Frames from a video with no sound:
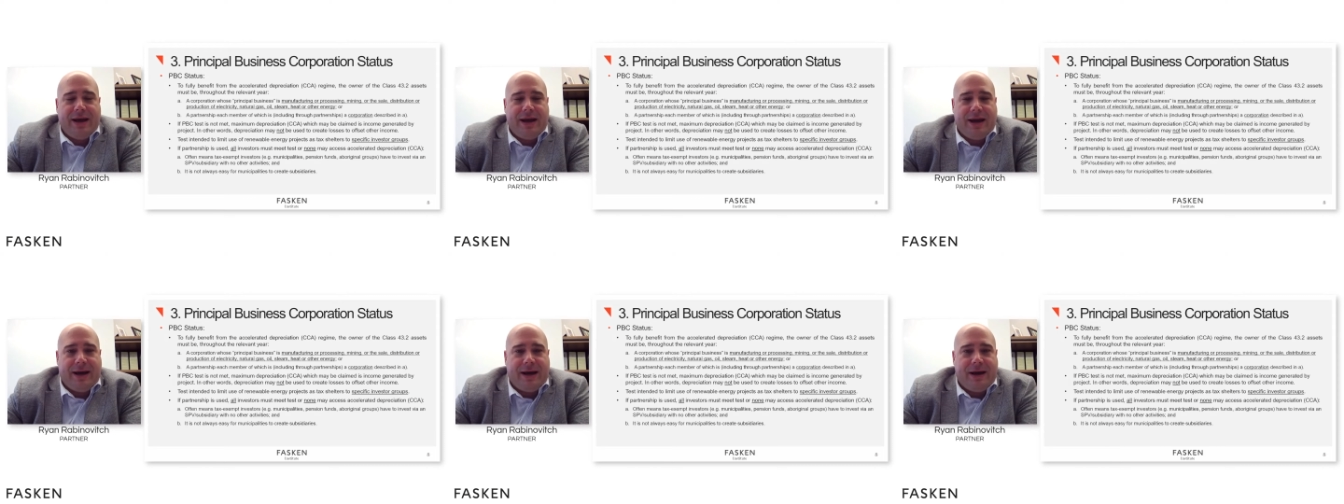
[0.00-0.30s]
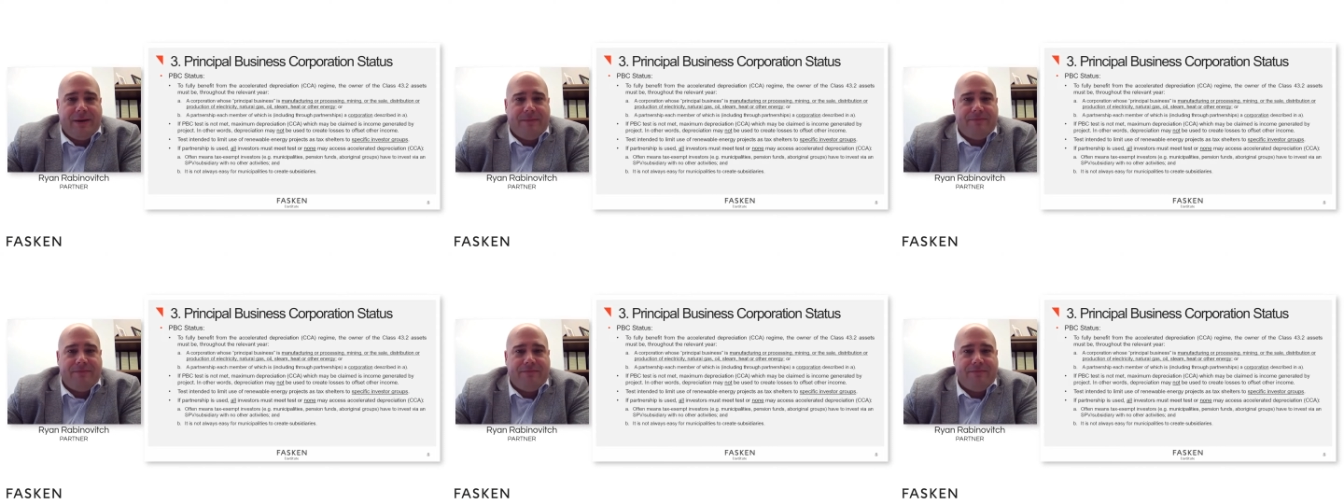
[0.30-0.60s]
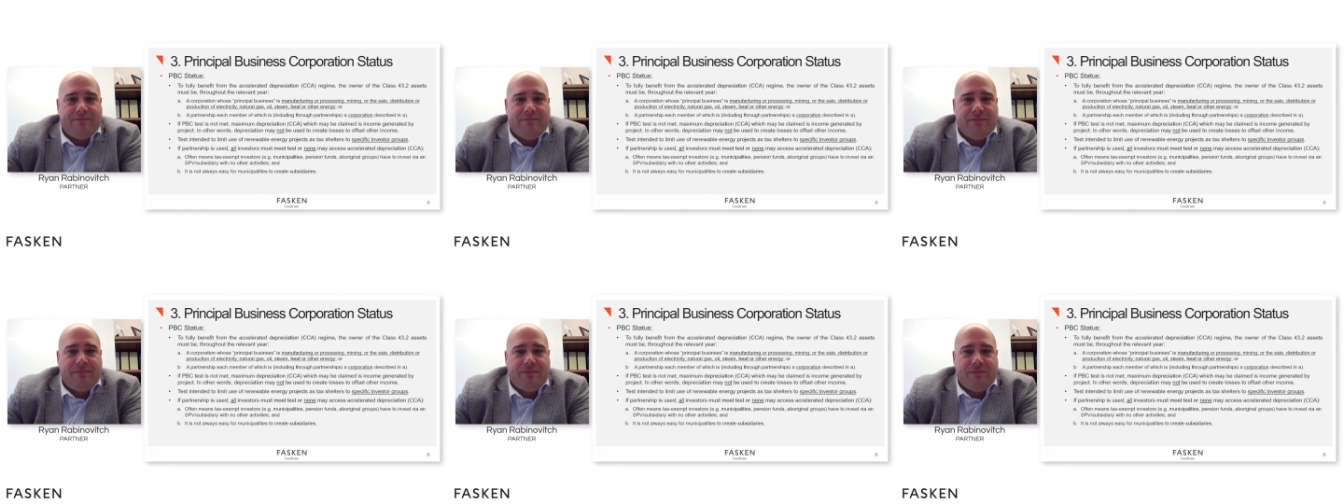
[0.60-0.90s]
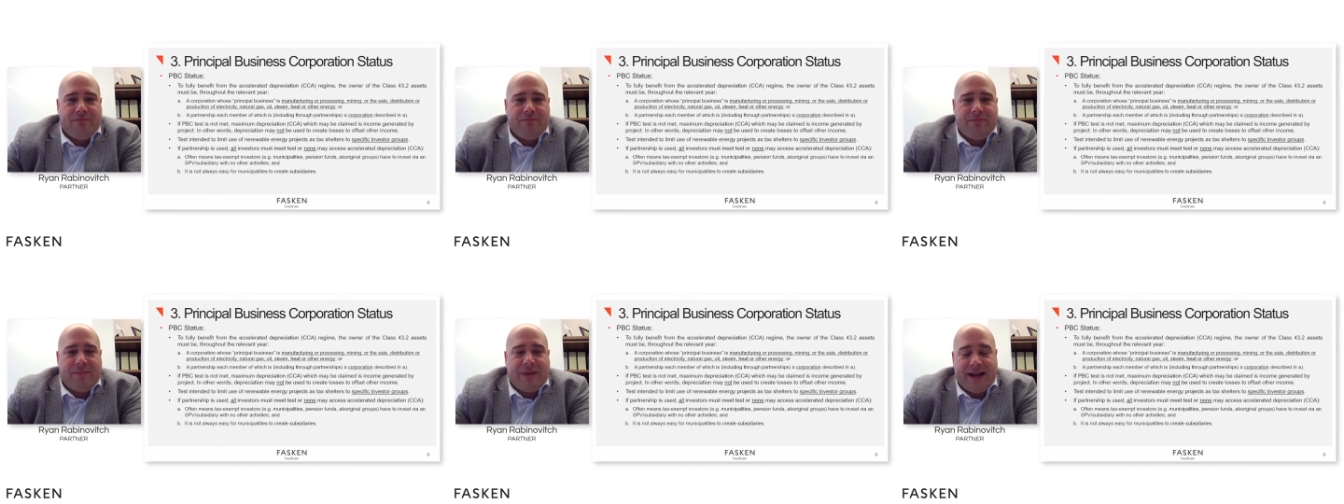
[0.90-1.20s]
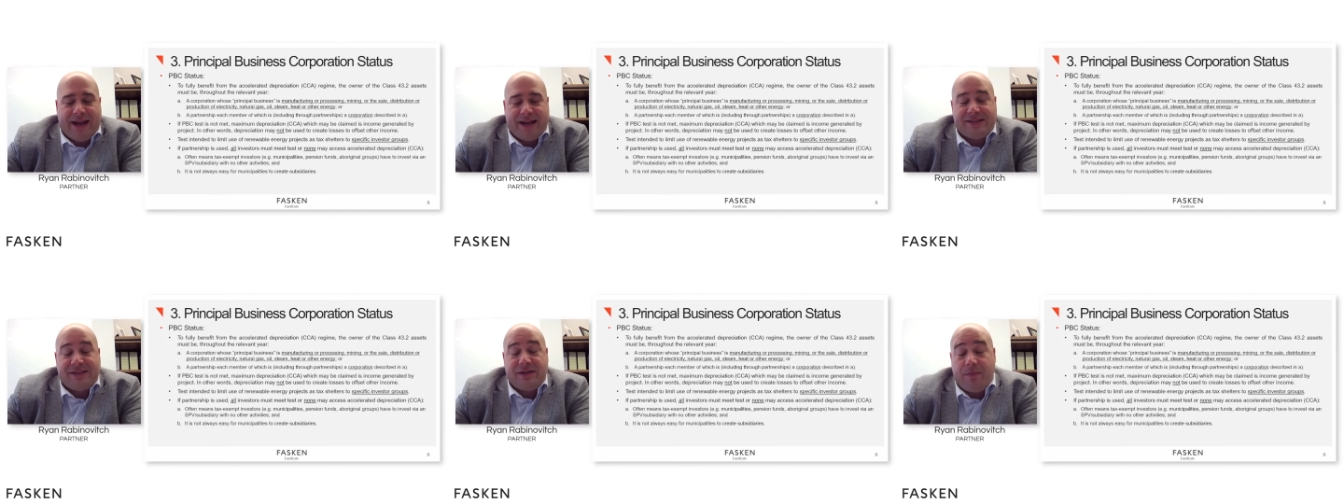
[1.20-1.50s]
I
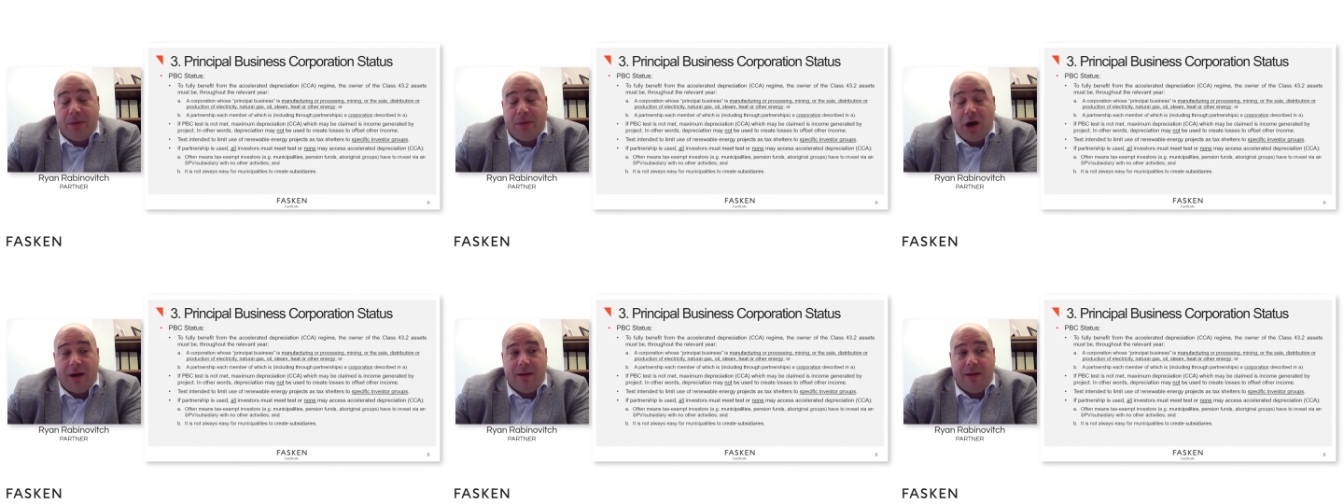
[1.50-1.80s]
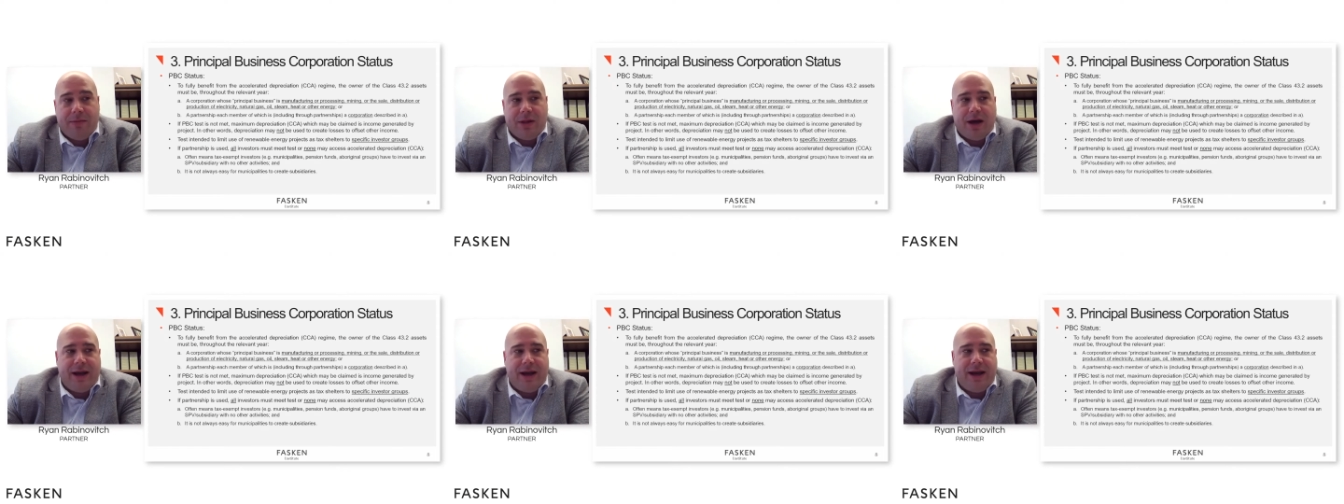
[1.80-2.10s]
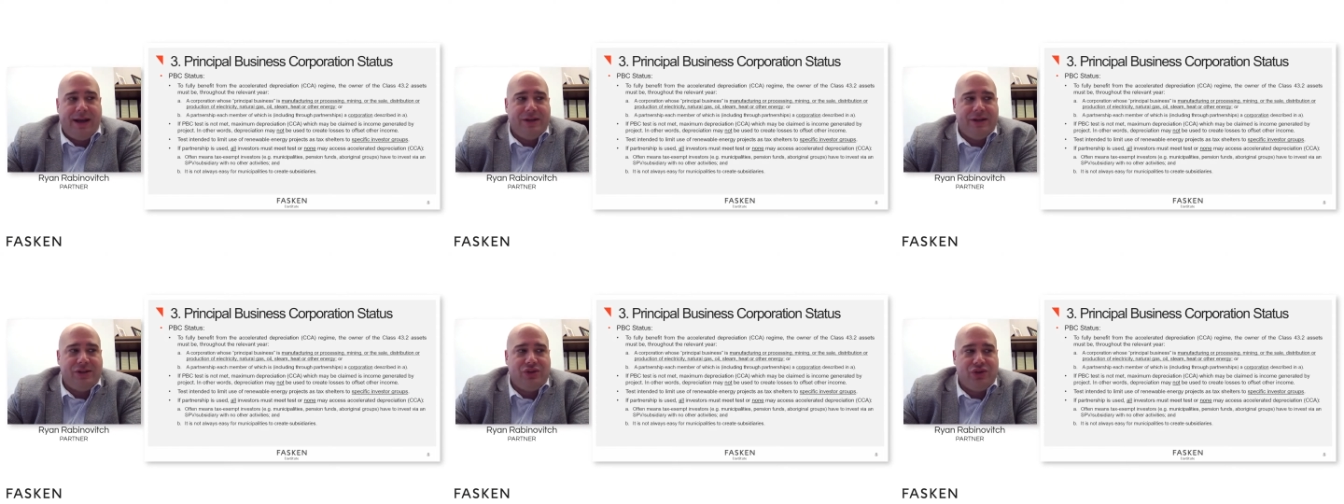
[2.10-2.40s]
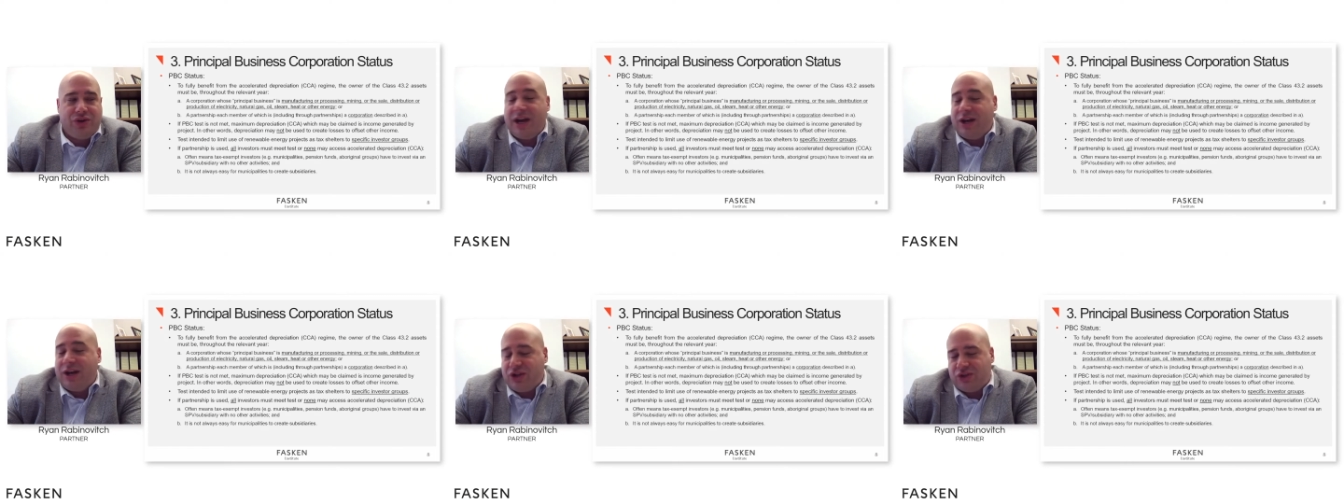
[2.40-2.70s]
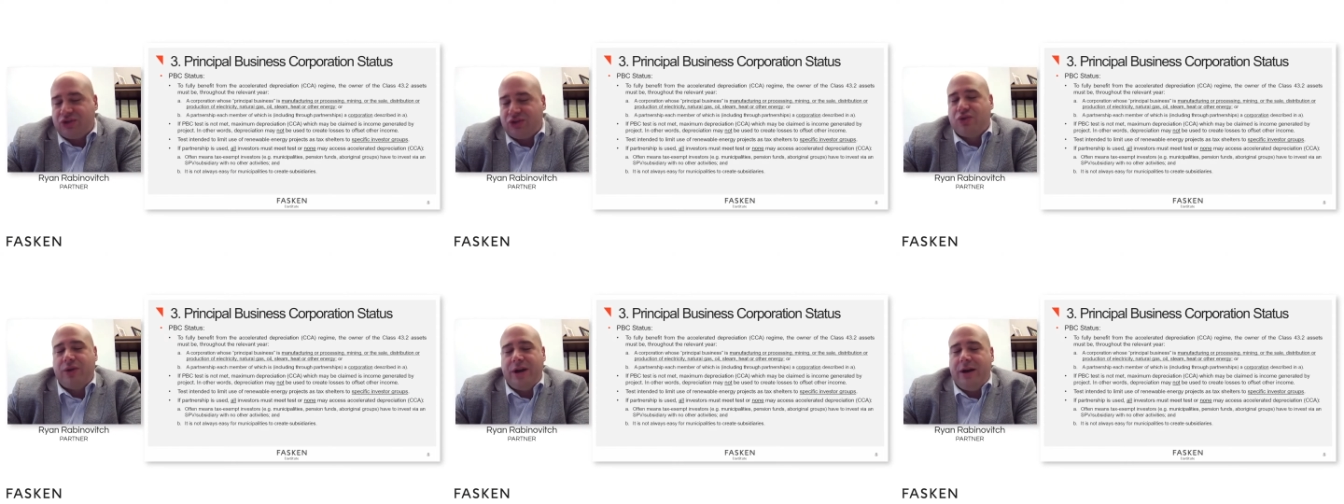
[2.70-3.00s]
guess the bottom line is you can't
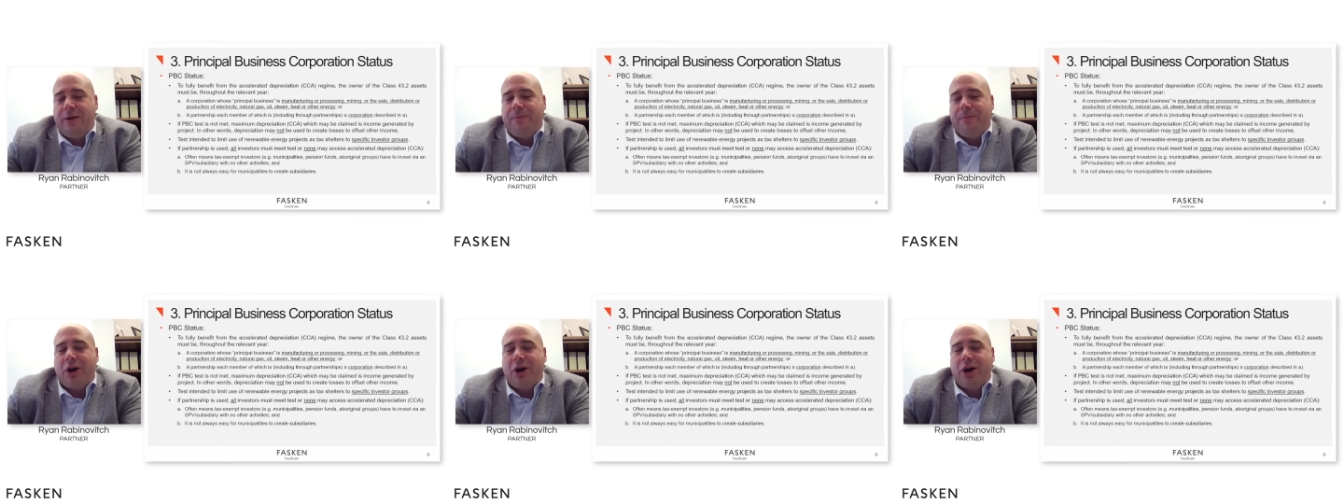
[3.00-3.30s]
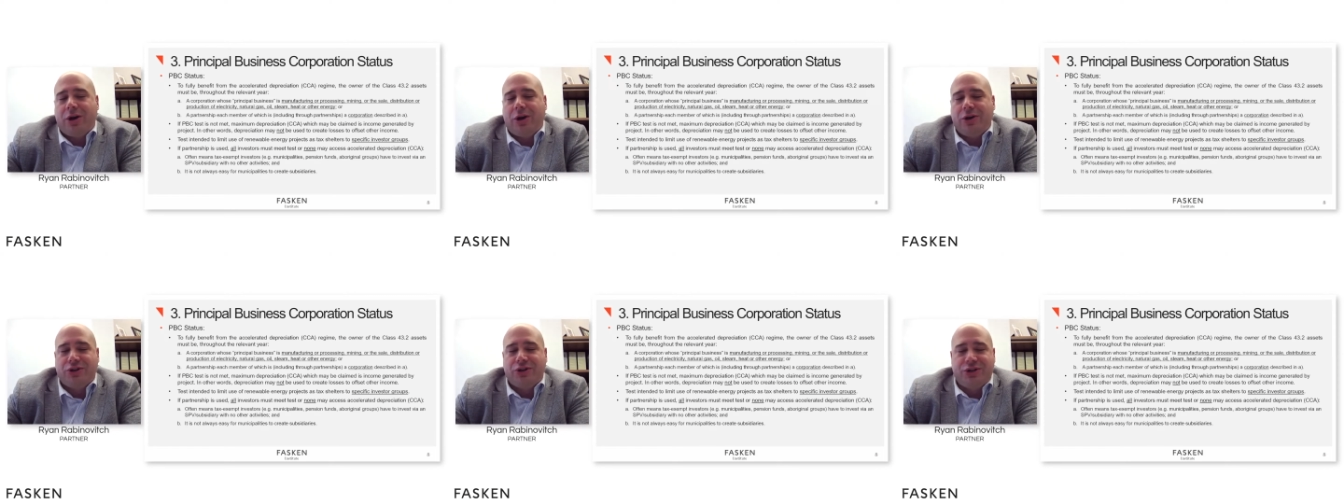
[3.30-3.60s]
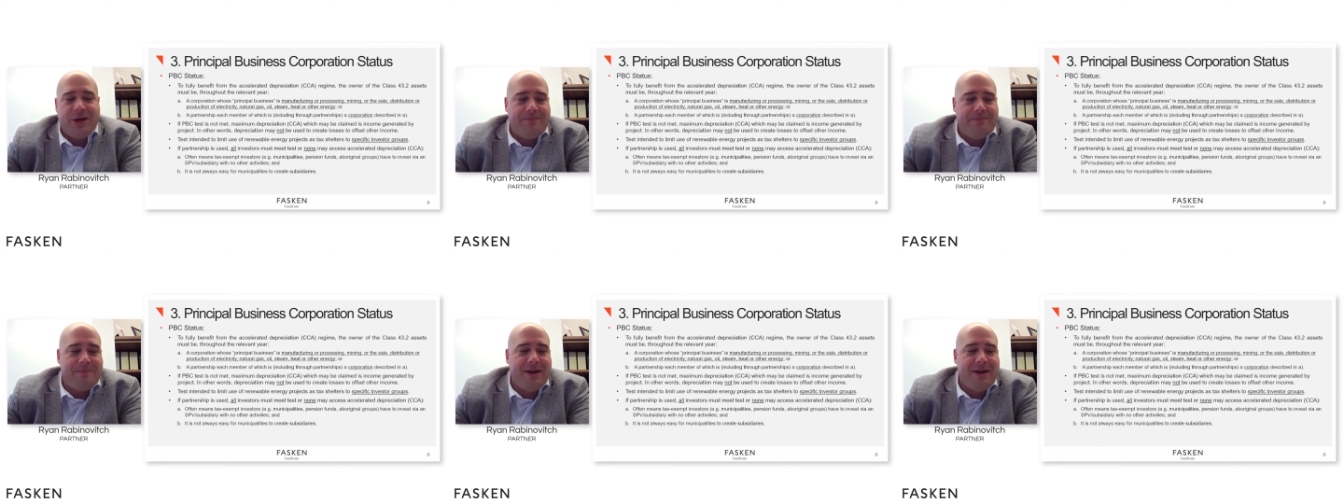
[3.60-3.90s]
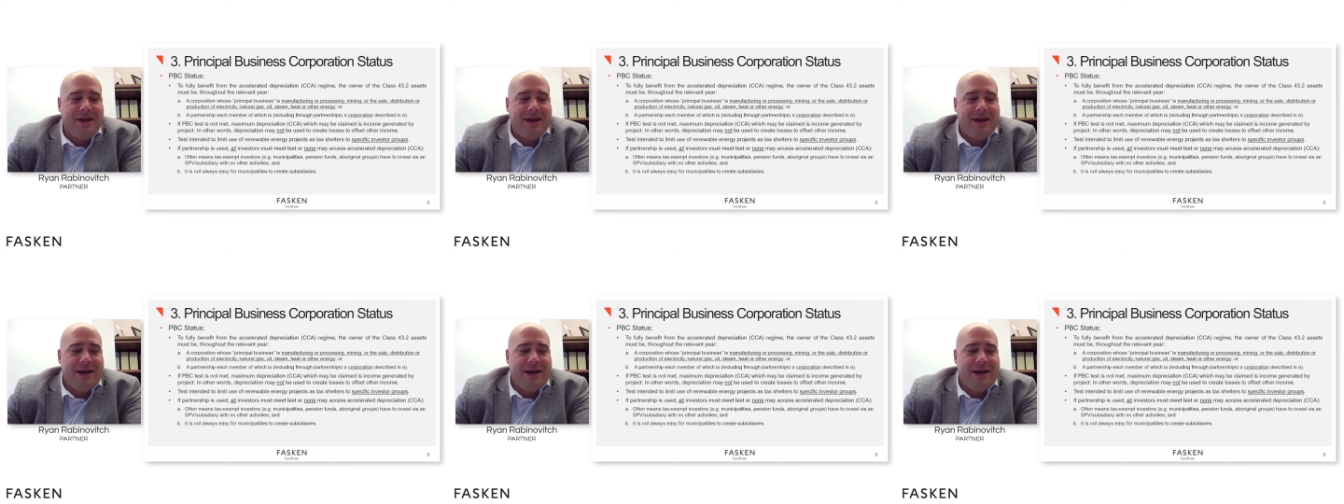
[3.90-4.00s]
just create a partnership